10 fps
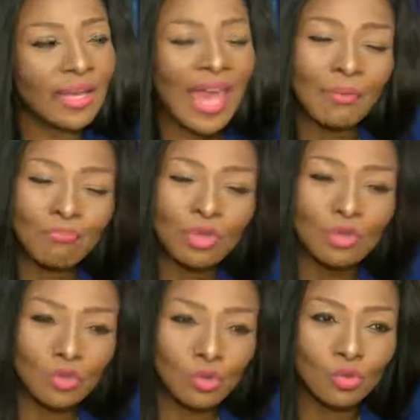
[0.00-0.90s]
can be
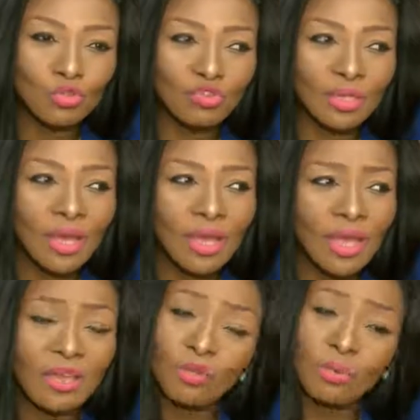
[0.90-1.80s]
used
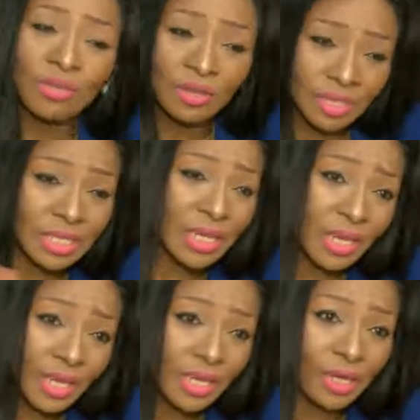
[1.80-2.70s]
either within a
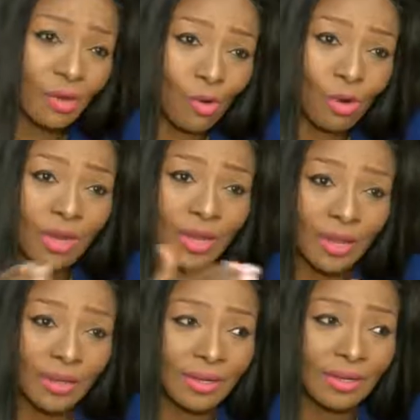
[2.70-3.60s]
city or
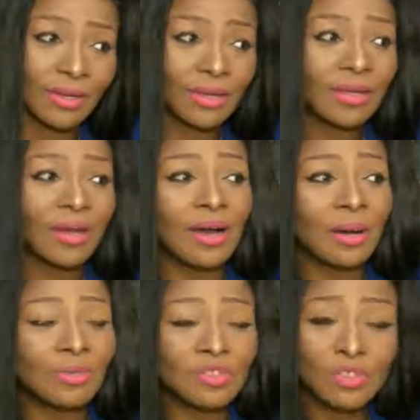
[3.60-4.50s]
in the